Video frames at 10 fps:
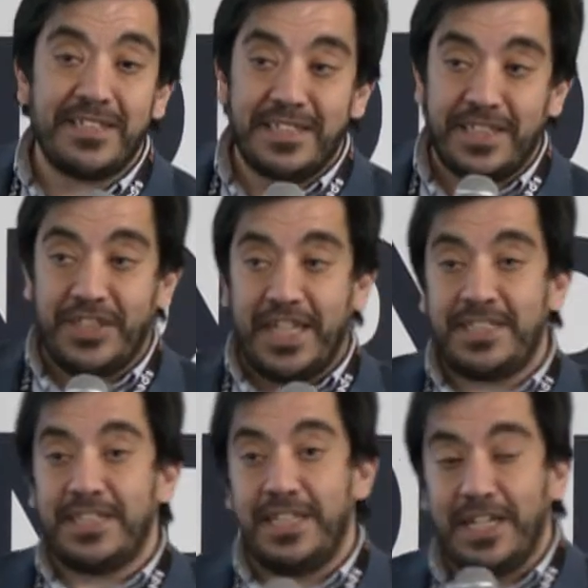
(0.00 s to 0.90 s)
suggest
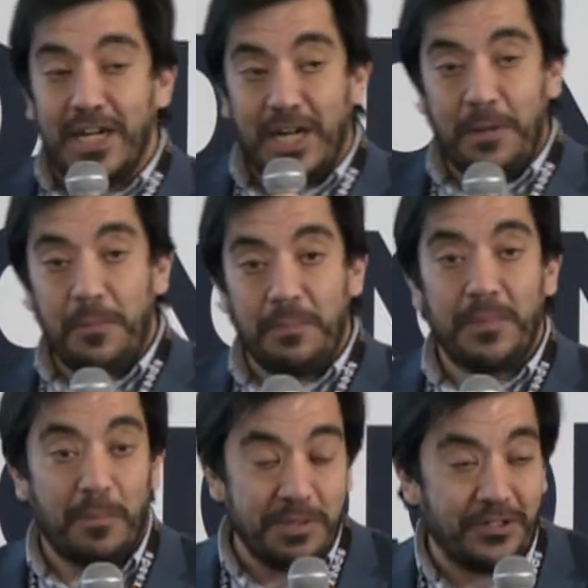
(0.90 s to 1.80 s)
it, I'm
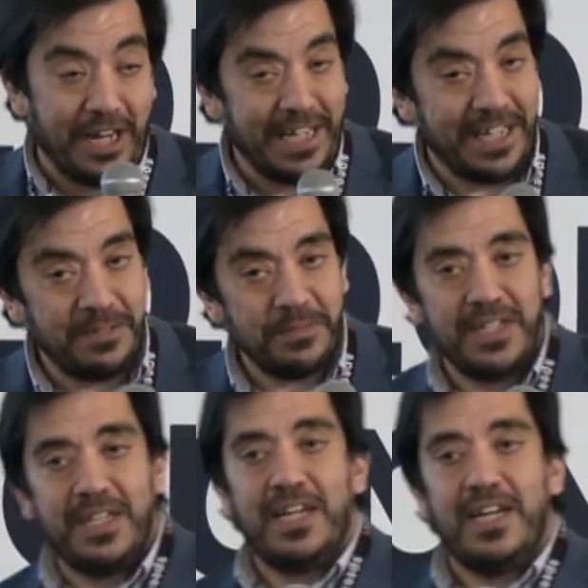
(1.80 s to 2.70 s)
Australian.
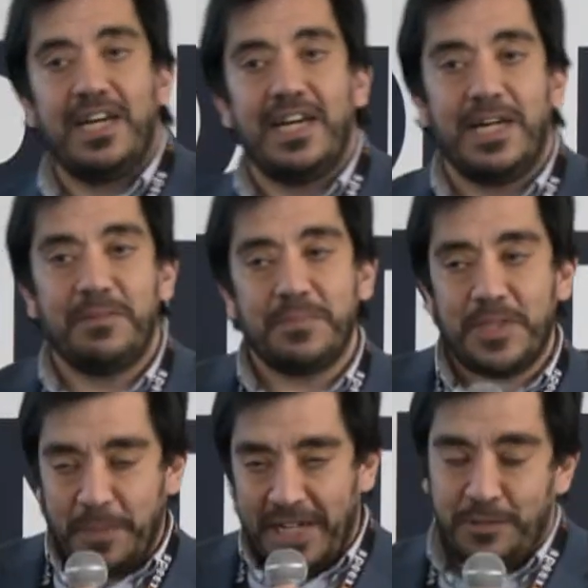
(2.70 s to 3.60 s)

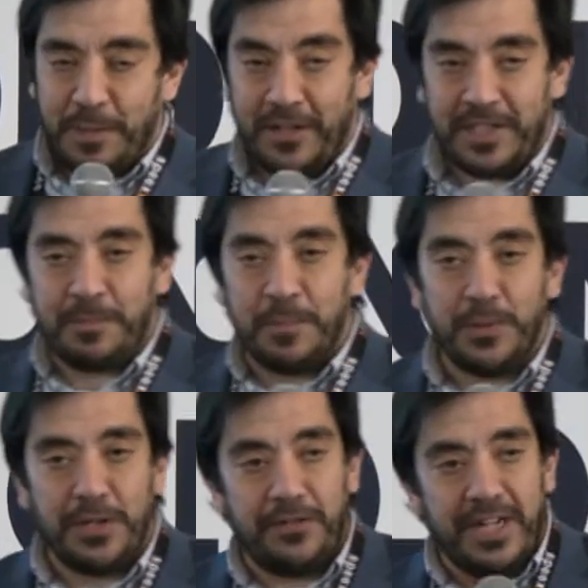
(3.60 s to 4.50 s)
Spanish parents, but
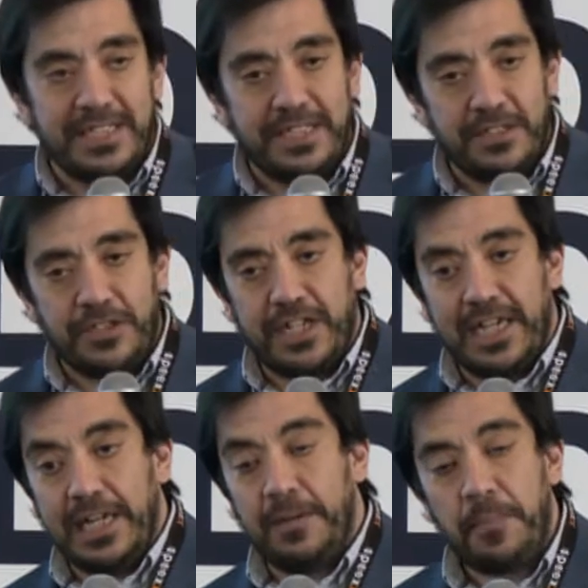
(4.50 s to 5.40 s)
born and raised in
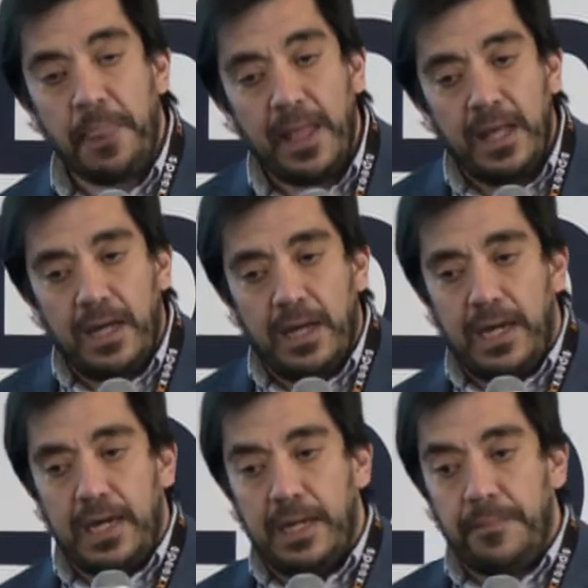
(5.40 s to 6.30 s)
Australia.
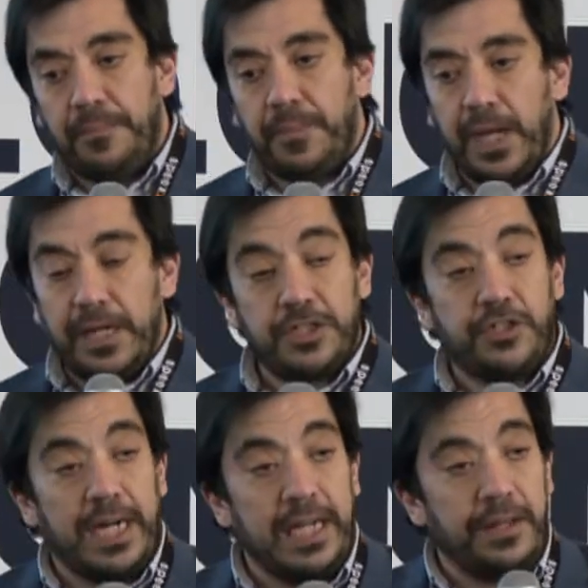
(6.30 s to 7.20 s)
In
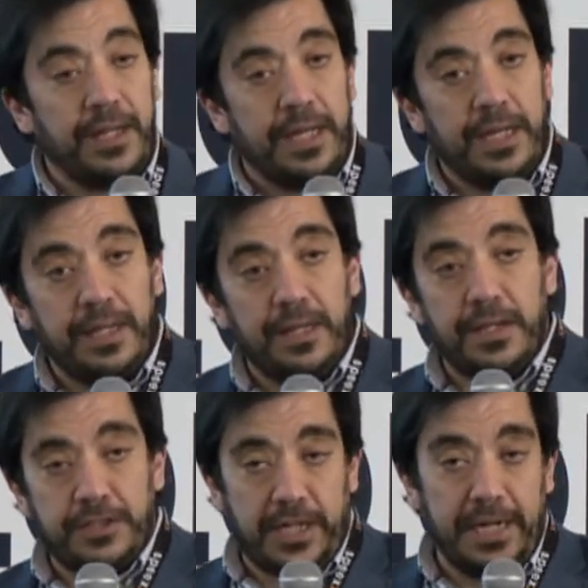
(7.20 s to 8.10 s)
Australia, the
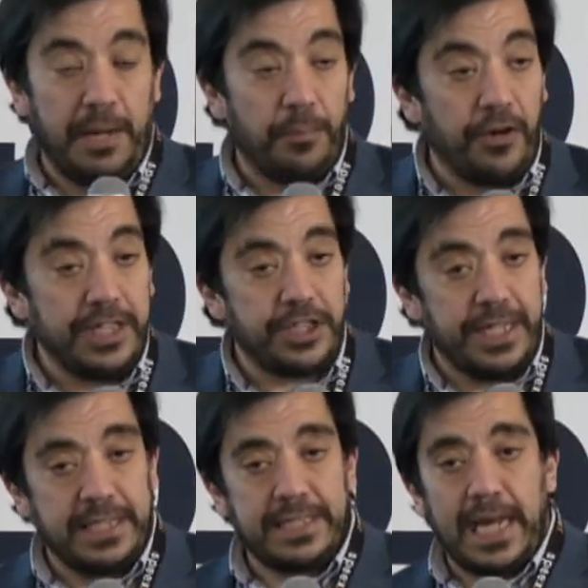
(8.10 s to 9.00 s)
Australian
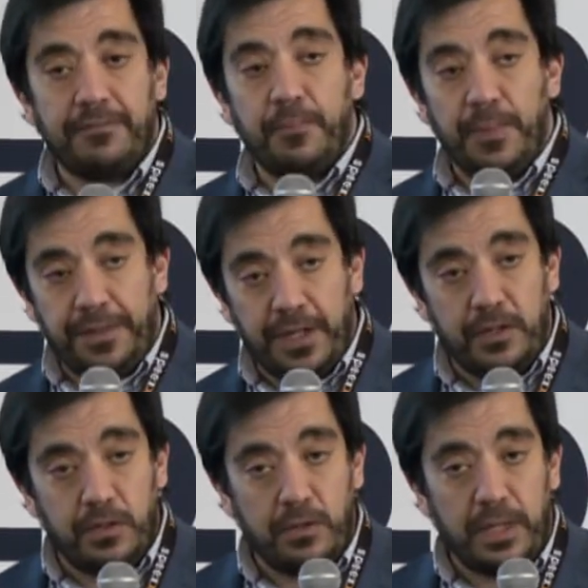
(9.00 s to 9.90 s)
Aborigines have a
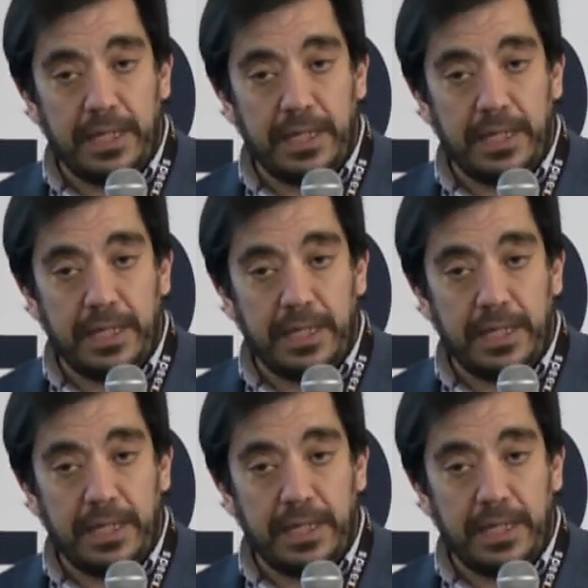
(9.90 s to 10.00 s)
mythical